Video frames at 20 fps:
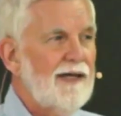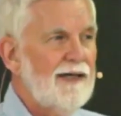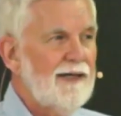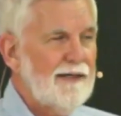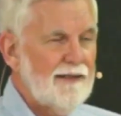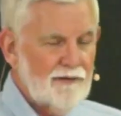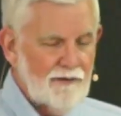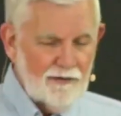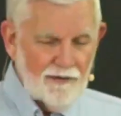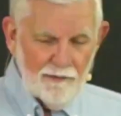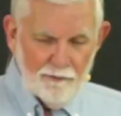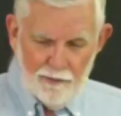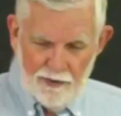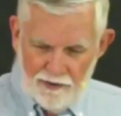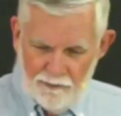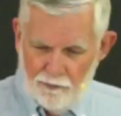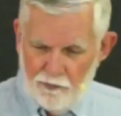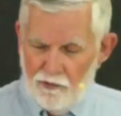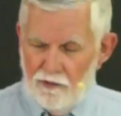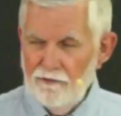and the
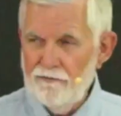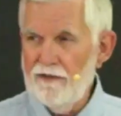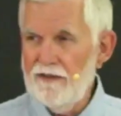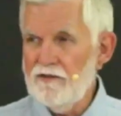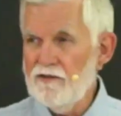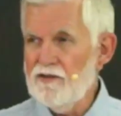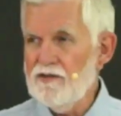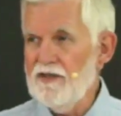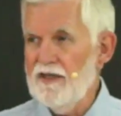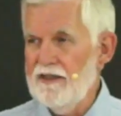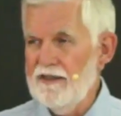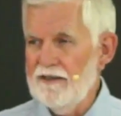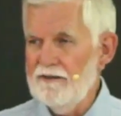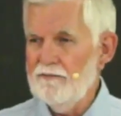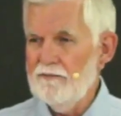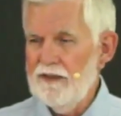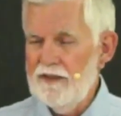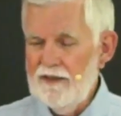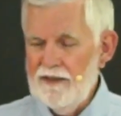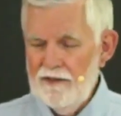people of his time,
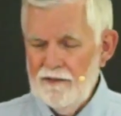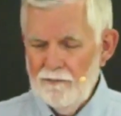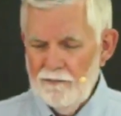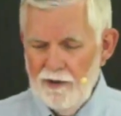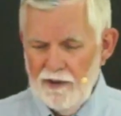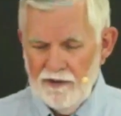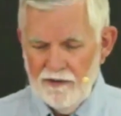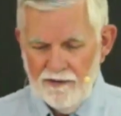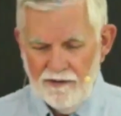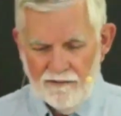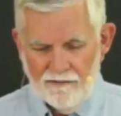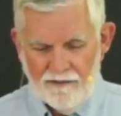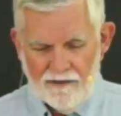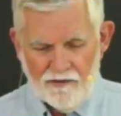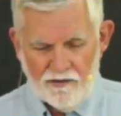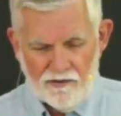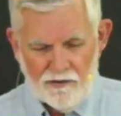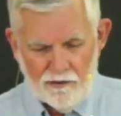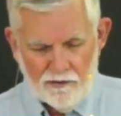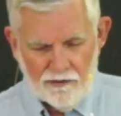part
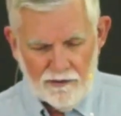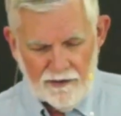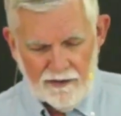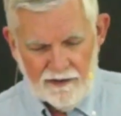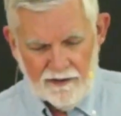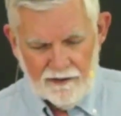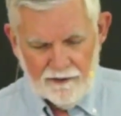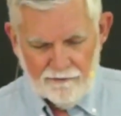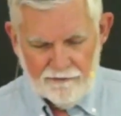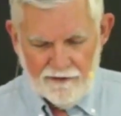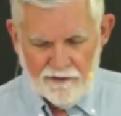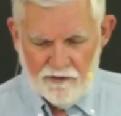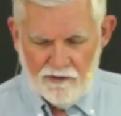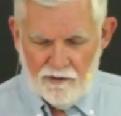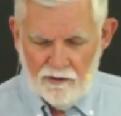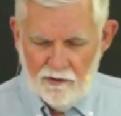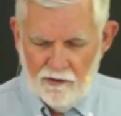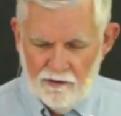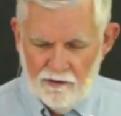of the story of his